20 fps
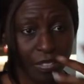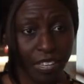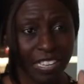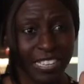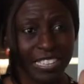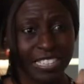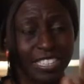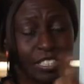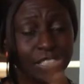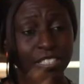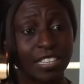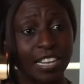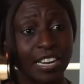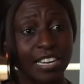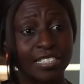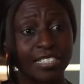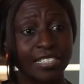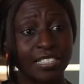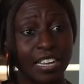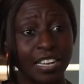And then she
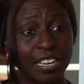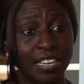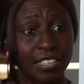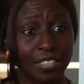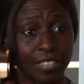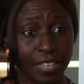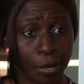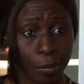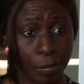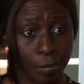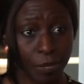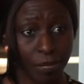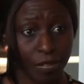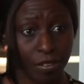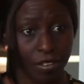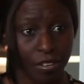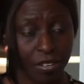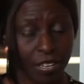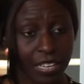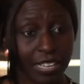started selling them.
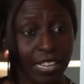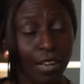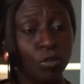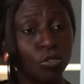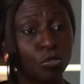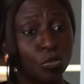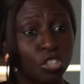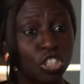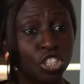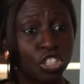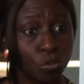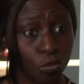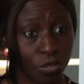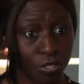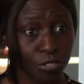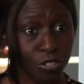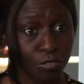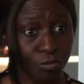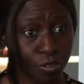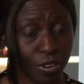And that was what she was
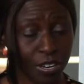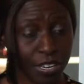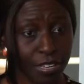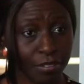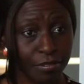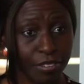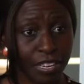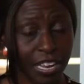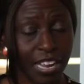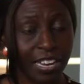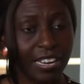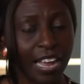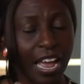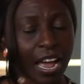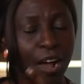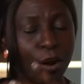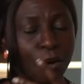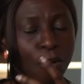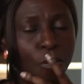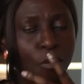doing for a living. And
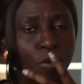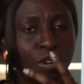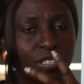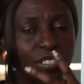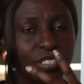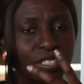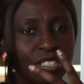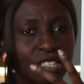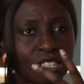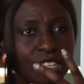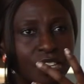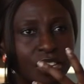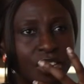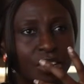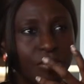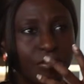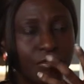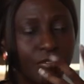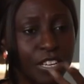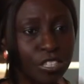I was
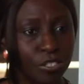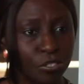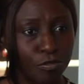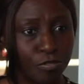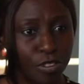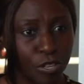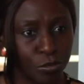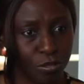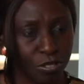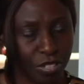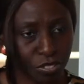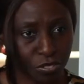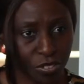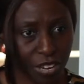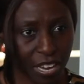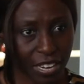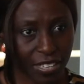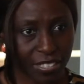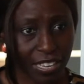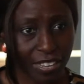face to face with this
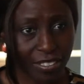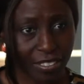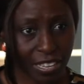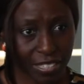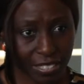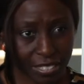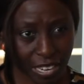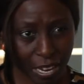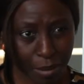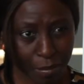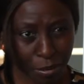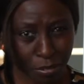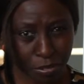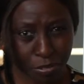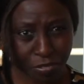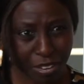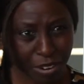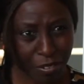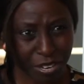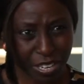reality. At that time, I was
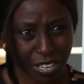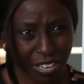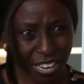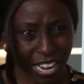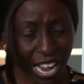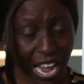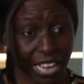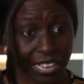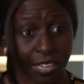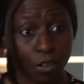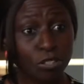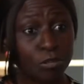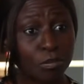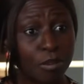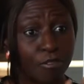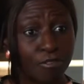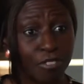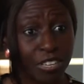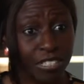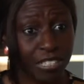very young. That was
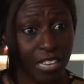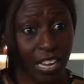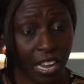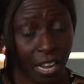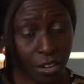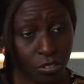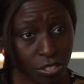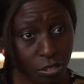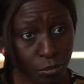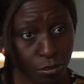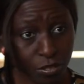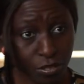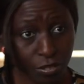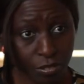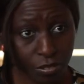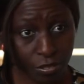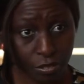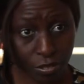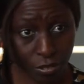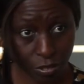my first encounter with
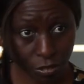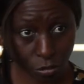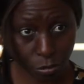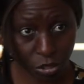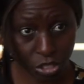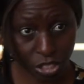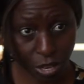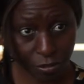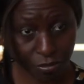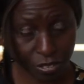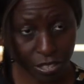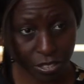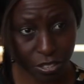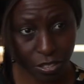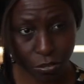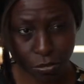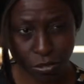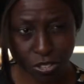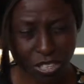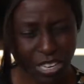human trafficking
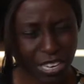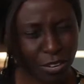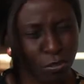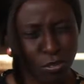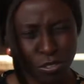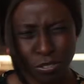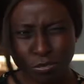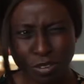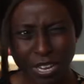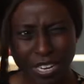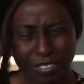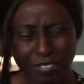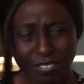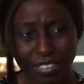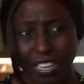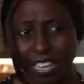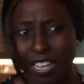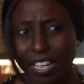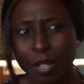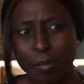situation. I couldn't do
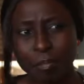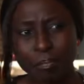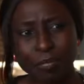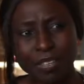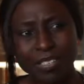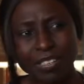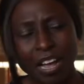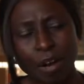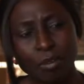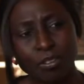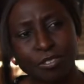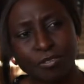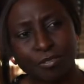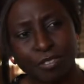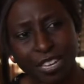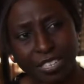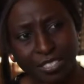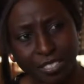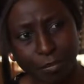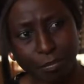anything, but I was
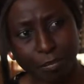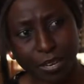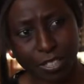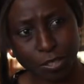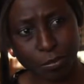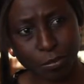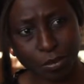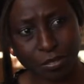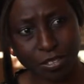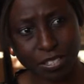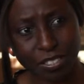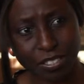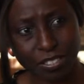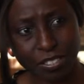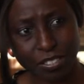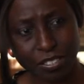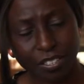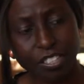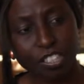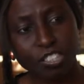vexed in my spirit.
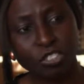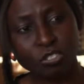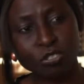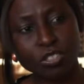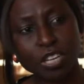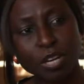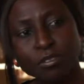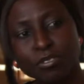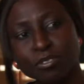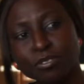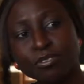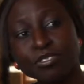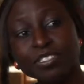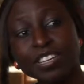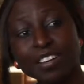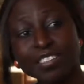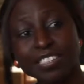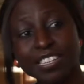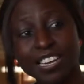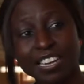So now, in
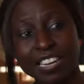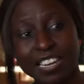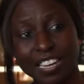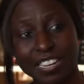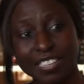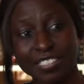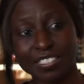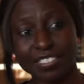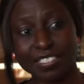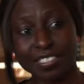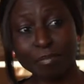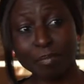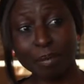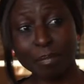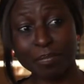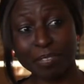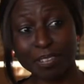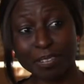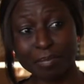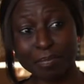2008, you
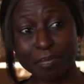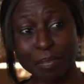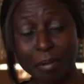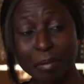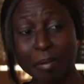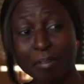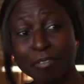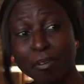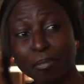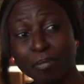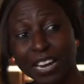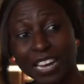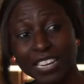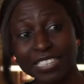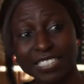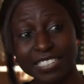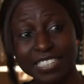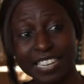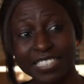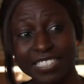remember from
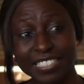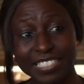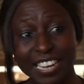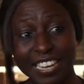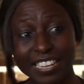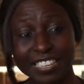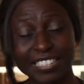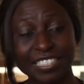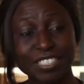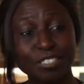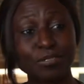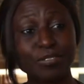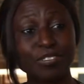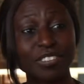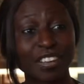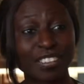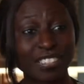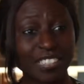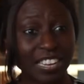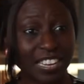1999,
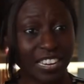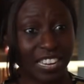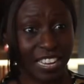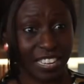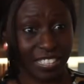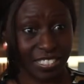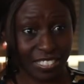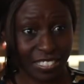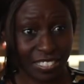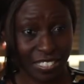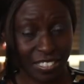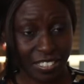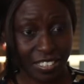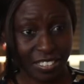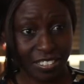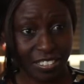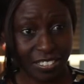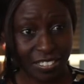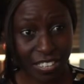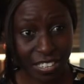2008,
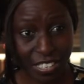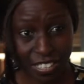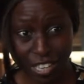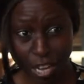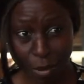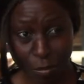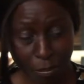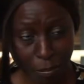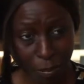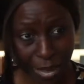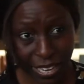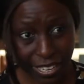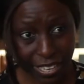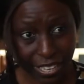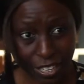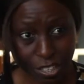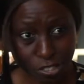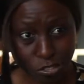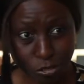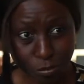this thing is coming back
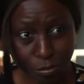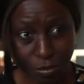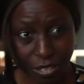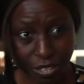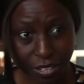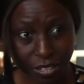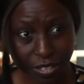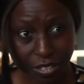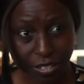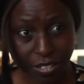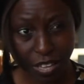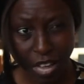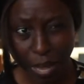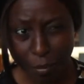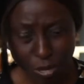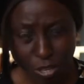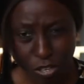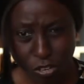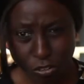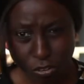again to me.
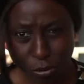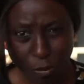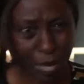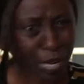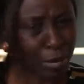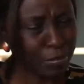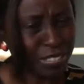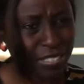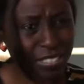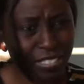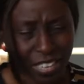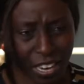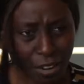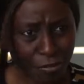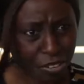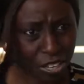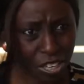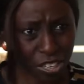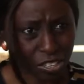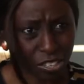I'm in Europe and I'm seeing
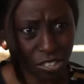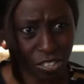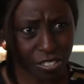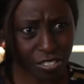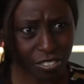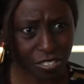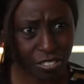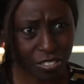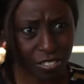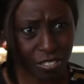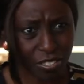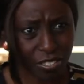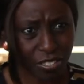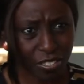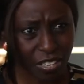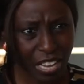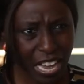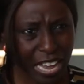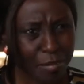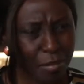African girls.
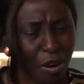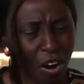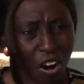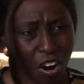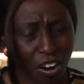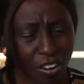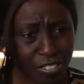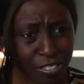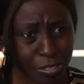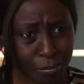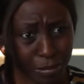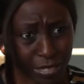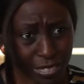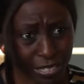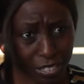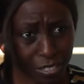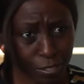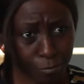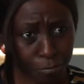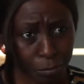And my heart is
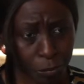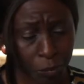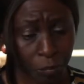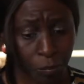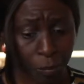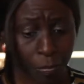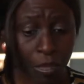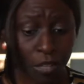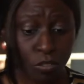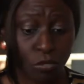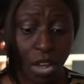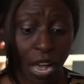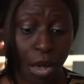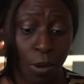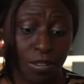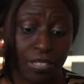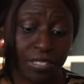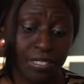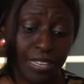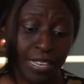bleeding. So I
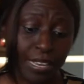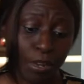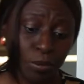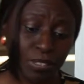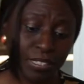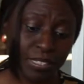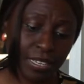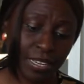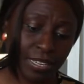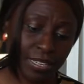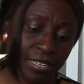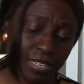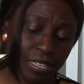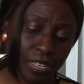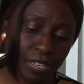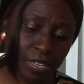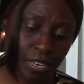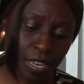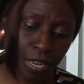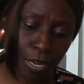was there, I was
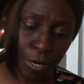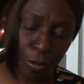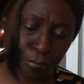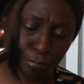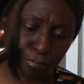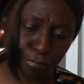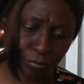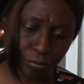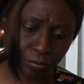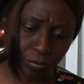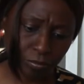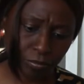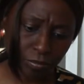studying